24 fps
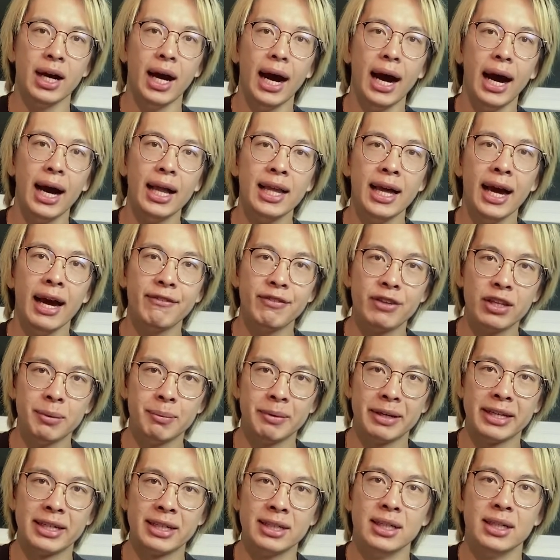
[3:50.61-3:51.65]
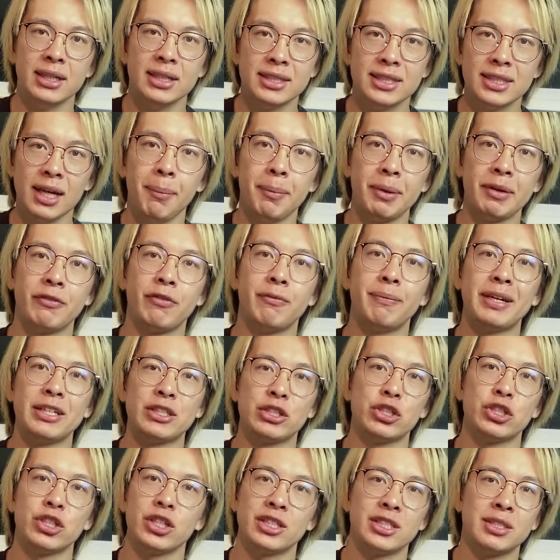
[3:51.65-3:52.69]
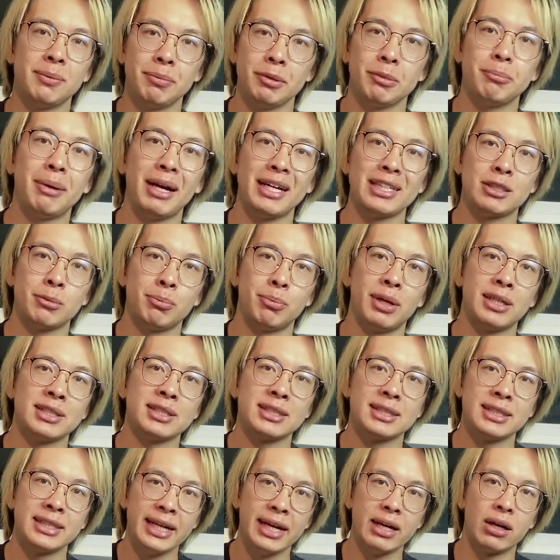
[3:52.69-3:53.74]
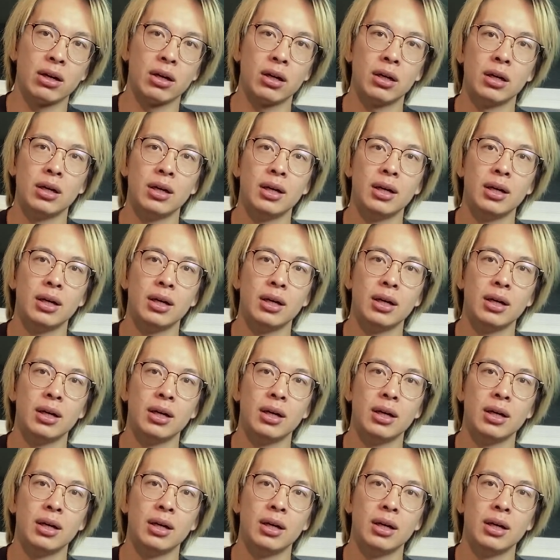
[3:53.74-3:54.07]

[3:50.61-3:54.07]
I'll have eliminated some information just simply by suppressing the error.